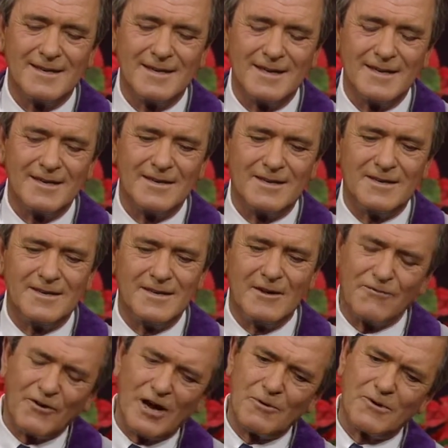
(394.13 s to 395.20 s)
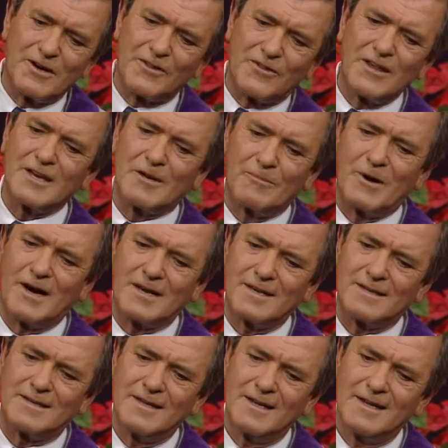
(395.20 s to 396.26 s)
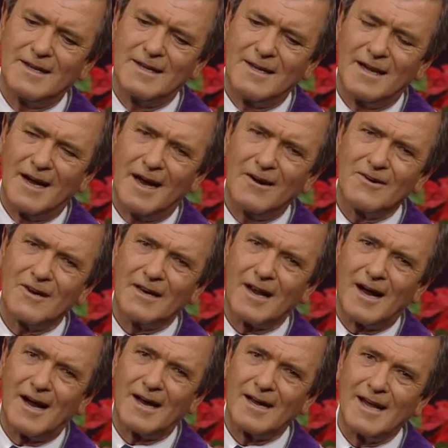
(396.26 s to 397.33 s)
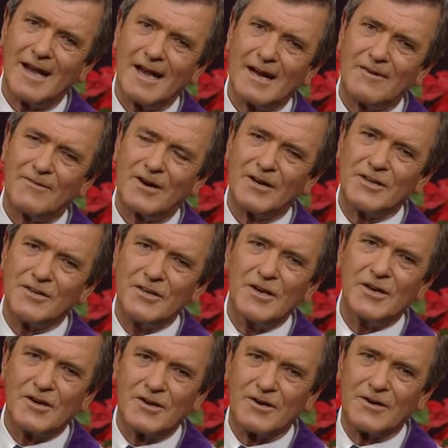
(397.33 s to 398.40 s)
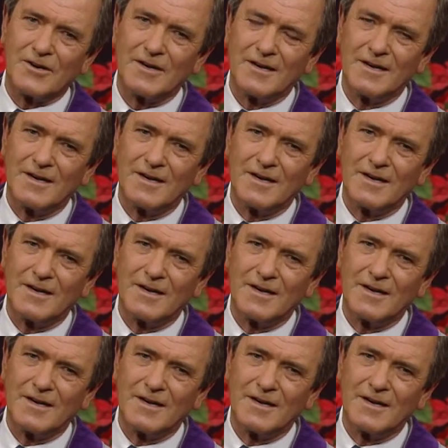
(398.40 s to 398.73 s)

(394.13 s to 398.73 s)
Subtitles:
And if I were to think about it, how could I have a year